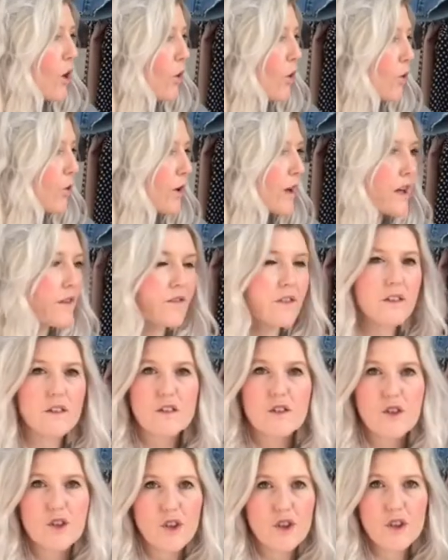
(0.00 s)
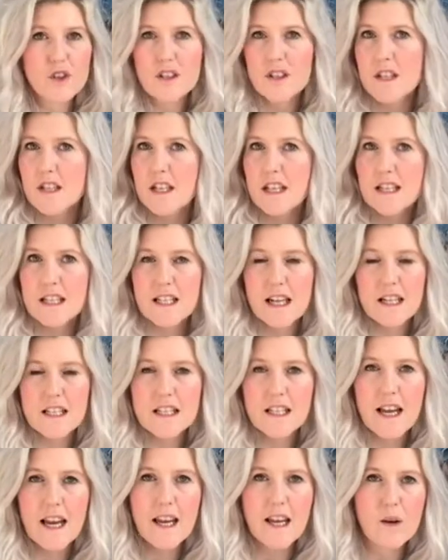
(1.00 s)
or even just a
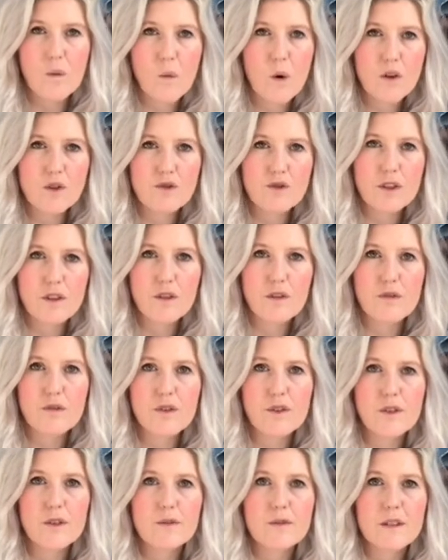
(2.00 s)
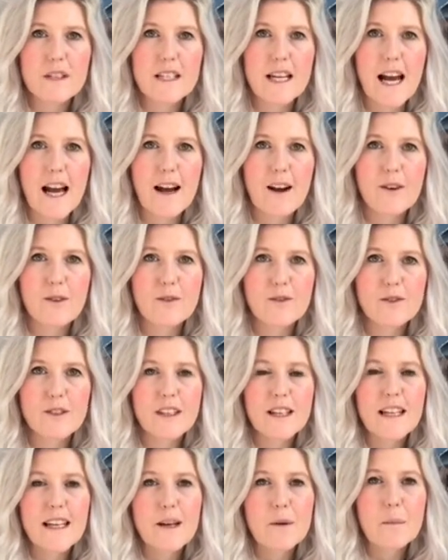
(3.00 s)
Saturday wandering through town.